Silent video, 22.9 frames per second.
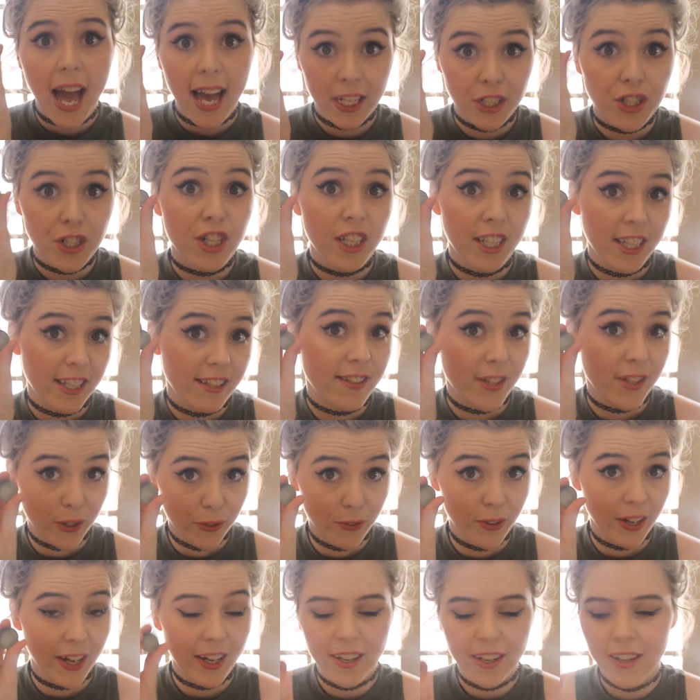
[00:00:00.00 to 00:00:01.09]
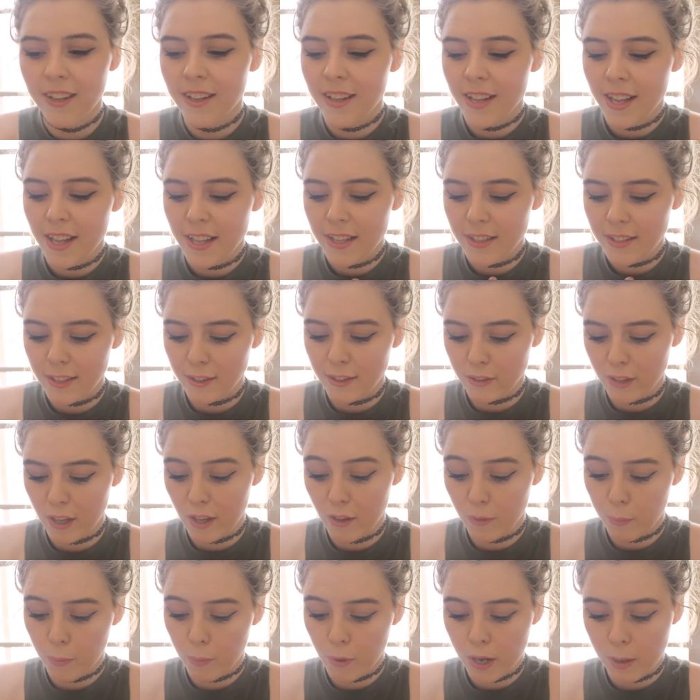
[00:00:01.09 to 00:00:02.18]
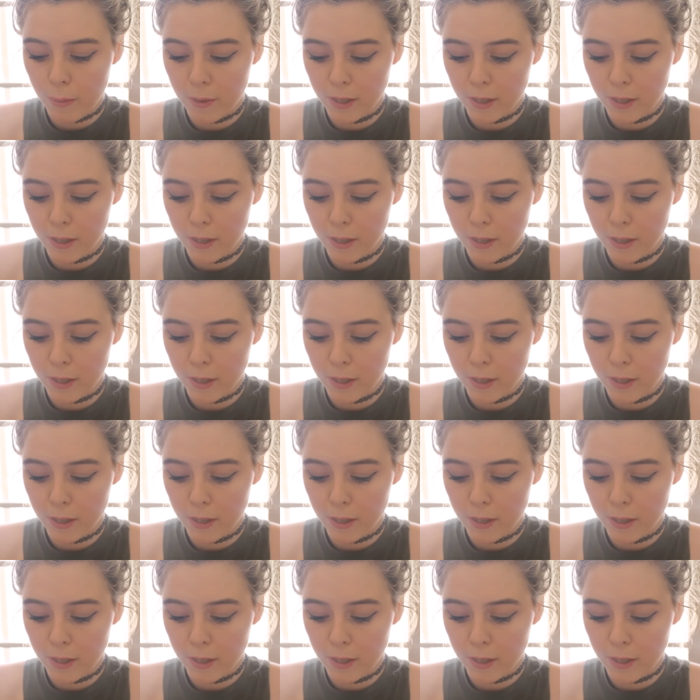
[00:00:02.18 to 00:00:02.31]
actually silver. This is pretty